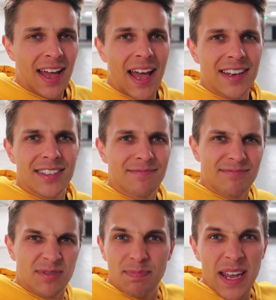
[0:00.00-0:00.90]
and
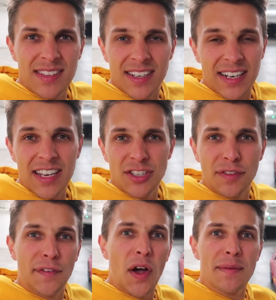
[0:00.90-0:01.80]
basically
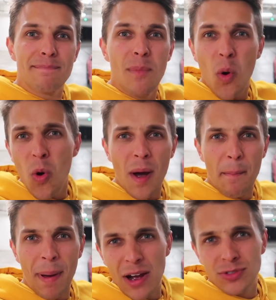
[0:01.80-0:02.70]
just find more
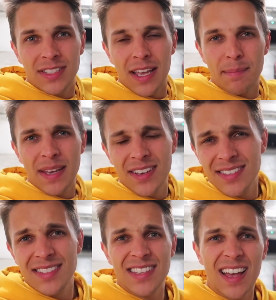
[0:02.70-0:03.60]
about it,
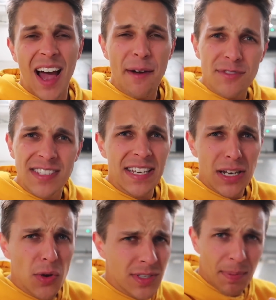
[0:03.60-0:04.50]
because I haven't
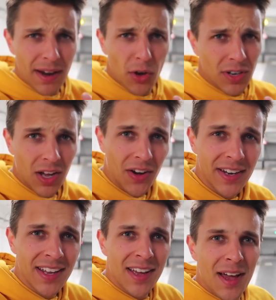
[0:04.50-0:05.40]
seen loads about it
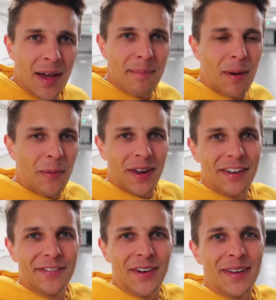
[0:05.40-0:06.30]
online, but we're
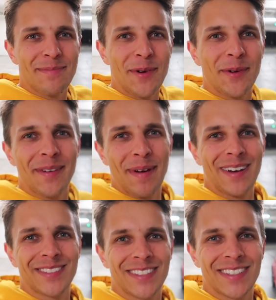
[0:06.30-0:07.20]
going to find more about it